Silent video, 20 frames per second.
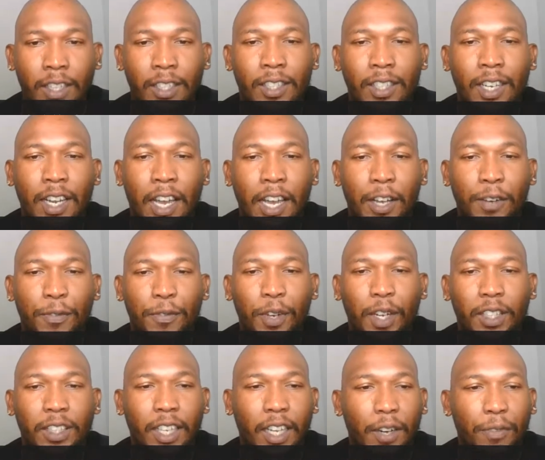This client
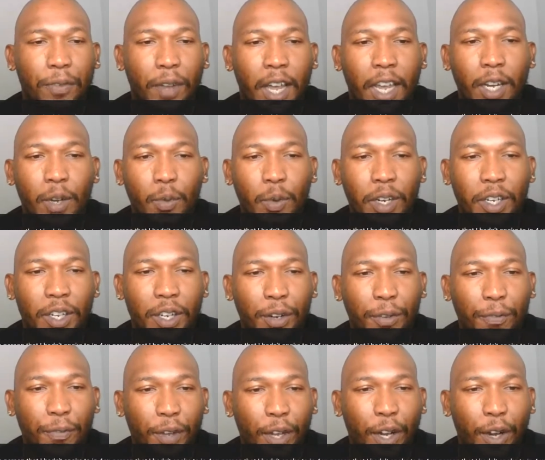felt that if anyone
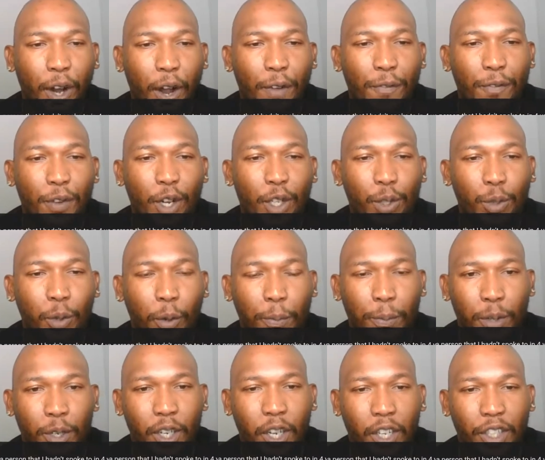could figure out
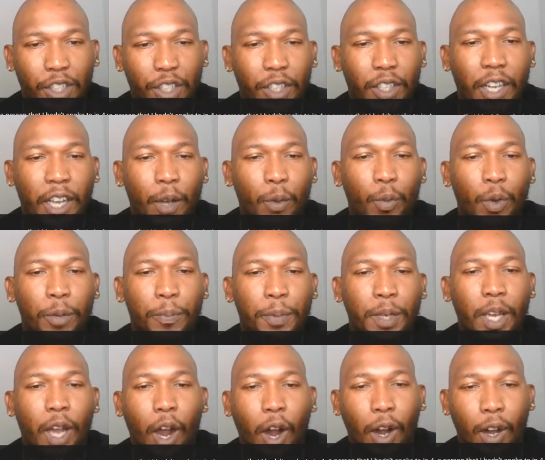virtual production, it would
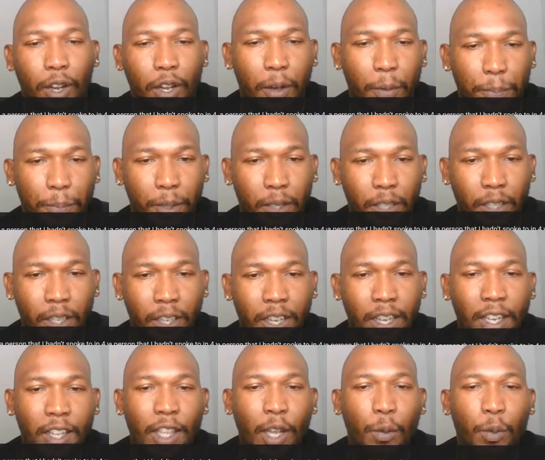be our company.
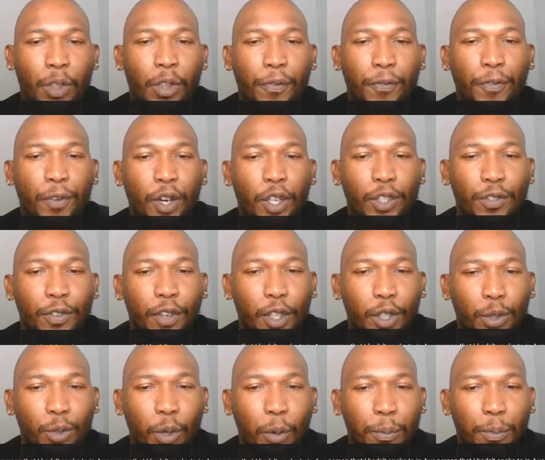They were the first
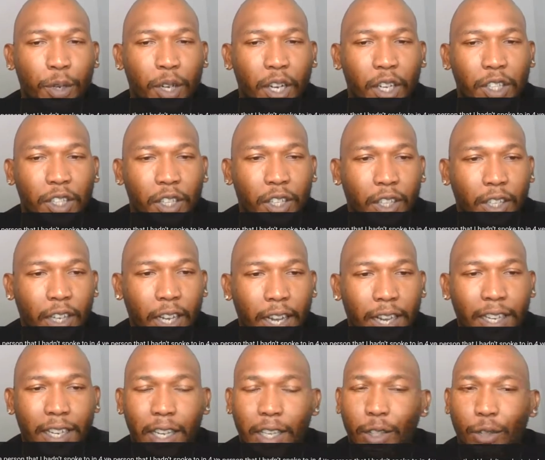virtual production
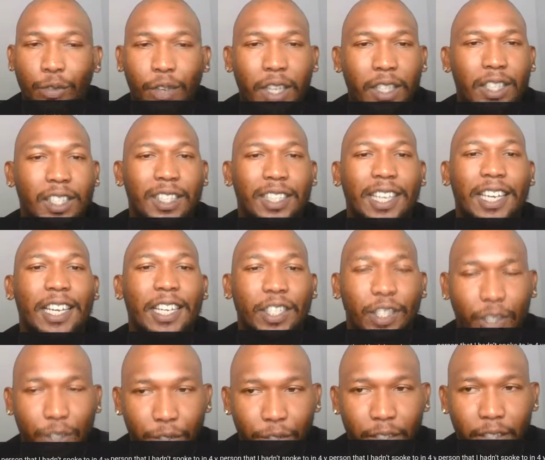client, and the rest is
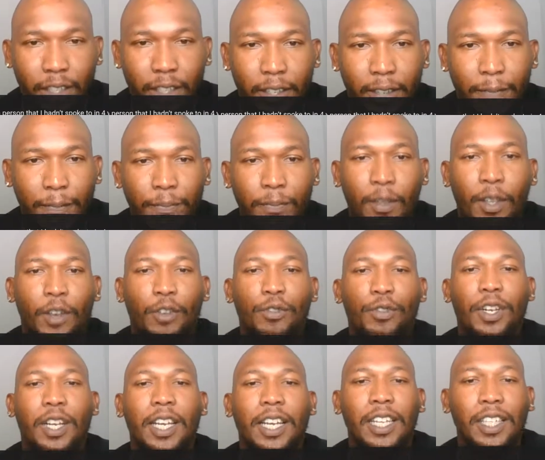history.
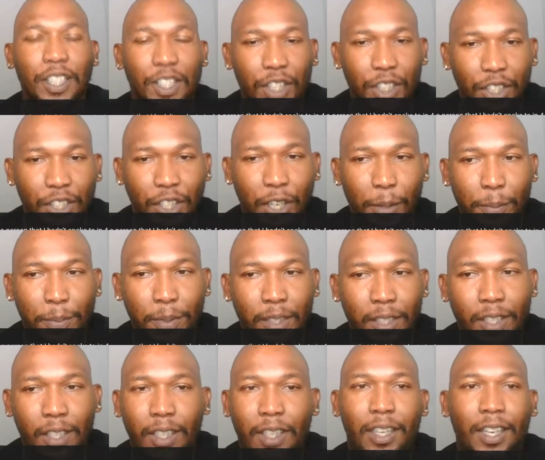
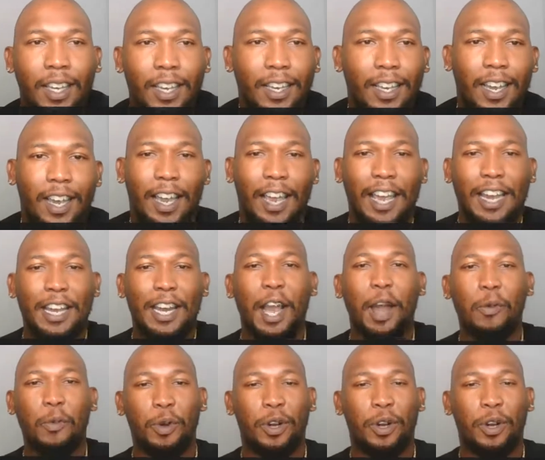Relationships and